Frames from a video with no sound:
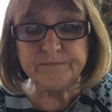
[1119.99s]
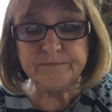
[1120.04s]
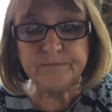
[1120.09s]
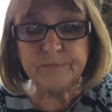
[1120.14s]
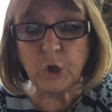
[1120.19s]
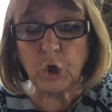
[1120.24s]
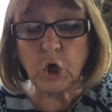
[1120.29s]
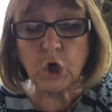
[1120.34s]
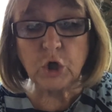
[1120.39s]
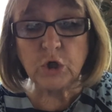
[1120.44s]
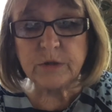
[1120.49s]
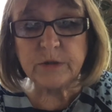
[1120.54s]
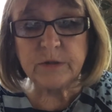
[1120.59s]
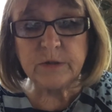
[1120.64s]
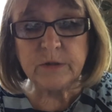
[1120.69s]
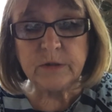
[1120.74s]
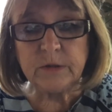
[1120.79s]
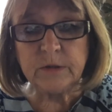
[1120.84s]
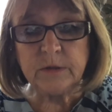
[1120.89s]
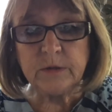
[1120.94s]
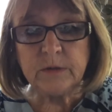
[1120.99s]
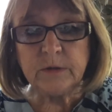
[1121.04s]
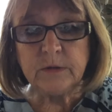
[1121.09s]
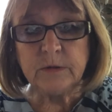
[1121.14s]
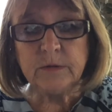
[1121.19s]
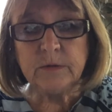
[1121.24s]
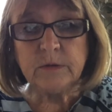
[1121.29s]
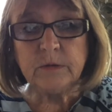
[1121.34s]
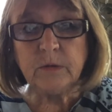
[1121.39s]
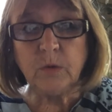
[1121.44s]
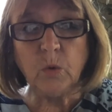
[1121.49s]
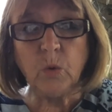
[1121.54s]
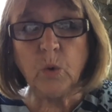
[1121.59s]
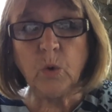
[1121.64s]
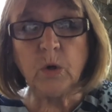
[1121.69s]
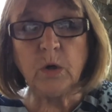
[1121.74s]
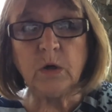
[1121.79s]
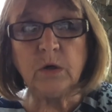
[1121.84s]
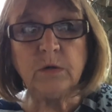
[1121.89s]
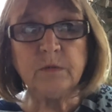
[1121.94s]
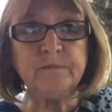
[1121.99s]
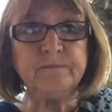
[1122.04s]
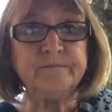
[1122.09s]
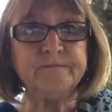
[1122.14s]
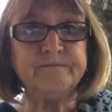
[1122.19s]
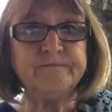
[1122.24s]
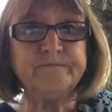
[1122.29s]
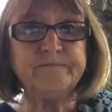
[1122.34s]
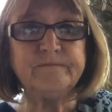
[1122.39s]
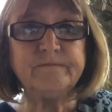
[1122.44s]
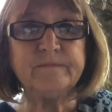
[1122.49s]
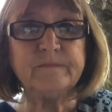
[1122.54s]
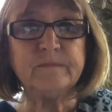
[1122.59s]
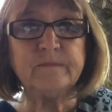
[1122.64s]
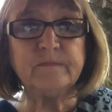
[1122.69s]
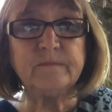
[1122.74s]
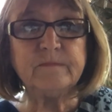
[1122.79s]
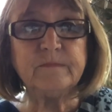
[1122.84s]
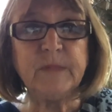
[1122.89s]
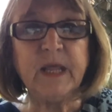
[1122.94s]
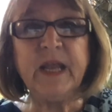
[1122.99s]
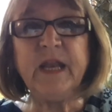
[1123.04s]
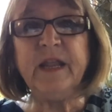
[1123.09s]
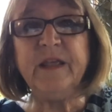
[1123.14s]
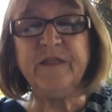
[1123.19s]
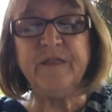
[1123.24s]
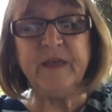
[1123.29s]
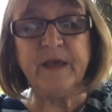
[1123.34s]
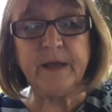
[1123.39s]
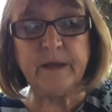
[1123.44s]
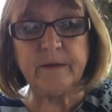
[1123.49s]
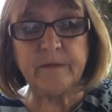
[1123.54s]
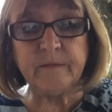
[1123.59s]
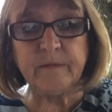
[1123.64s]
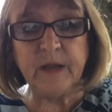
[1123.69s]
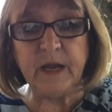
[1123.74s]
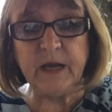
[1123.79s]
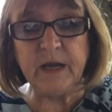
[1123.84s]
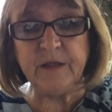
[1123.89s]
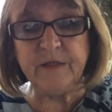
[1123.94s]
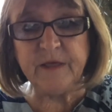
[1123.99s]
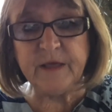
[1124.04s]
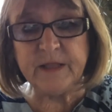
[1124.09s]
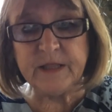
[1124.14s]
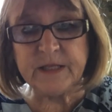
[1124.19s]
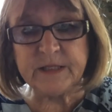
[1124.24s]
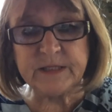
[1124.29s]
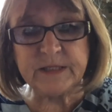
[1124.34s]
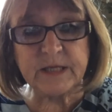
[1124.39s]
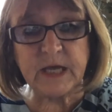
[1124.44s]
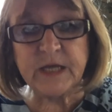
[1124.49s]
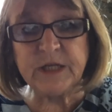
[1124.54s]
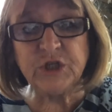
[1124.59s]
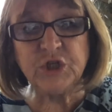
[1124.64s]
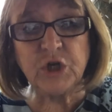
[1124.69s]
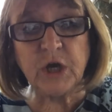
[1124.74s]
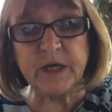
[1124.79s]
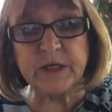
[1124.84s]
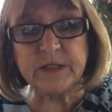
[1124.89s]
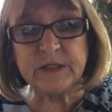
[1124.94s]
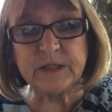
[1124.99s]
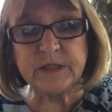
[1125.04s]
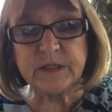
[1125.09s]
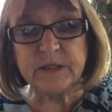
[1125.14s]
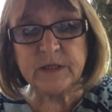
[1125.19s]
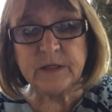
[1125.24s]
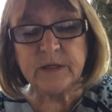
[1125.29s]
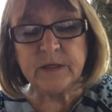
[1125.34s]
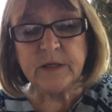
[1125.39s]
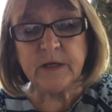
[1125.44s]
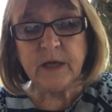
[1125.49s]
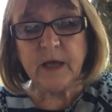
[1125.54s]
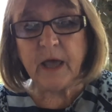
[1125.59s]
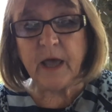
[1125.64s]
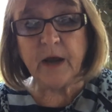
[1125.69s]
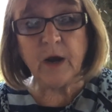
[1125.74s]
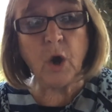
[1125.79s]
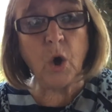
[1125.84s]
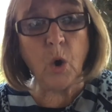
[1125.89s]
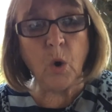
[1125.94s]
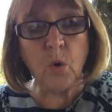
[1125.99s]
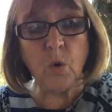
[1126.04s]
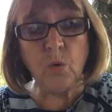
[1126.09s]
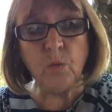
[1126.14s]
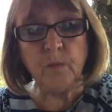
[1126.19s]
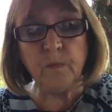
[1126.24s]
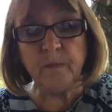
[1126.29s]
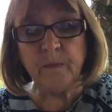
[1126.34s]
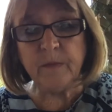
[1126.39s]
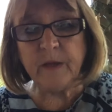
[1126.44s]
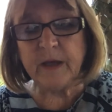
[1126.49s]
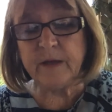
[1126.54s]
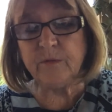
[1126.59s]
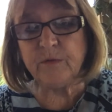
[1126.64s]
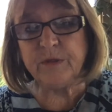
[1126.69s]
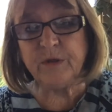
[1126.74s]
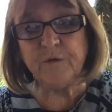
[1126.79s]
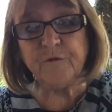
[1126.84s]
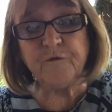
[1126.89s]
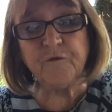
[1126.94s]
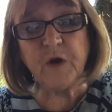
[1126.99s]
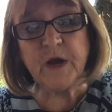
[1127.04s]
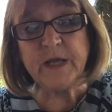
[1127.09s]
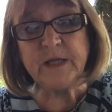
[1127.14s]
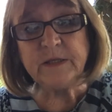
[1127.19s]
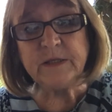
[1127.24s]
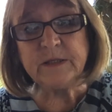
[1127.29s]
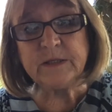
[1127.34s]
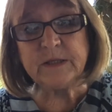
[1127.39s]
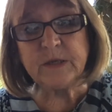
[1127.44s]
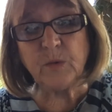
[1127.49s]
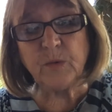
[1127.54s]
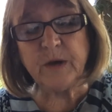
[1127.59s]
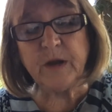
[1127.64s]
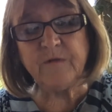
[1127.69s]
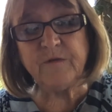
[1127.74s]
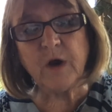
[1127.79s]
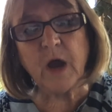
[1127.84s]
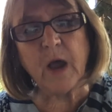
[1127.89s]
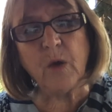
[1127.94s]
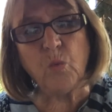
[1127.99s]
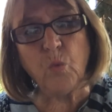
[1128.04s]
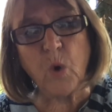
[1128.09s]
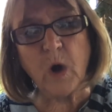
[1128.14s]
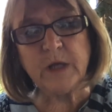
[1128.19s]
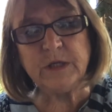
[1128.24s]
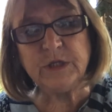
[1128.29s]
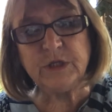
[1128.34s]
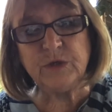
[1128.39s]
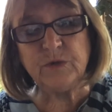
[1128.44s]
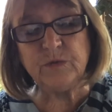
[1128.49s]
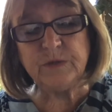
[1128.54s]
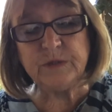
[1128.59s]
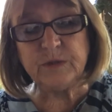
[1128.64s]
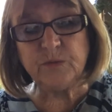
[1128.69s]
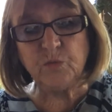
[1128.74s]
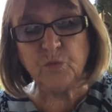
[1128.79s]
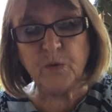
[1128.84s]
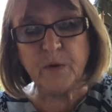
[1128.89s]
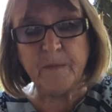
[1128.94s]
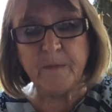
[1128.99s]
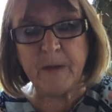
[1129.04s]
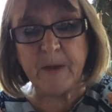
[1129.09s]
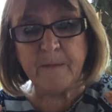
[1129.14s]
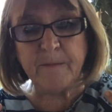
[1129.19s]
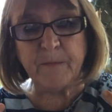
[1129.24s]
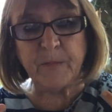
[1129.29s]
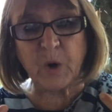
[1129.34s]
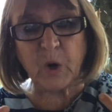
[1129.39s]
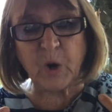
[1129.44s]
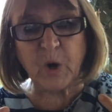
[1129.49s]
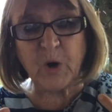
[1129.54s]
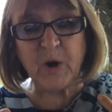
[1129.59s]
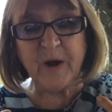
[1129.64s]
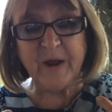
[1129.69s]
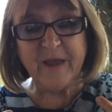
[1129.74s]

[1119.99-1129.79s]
hurt or anything, anything that's unjust, at home and with your friends or whatever, I want you to remember.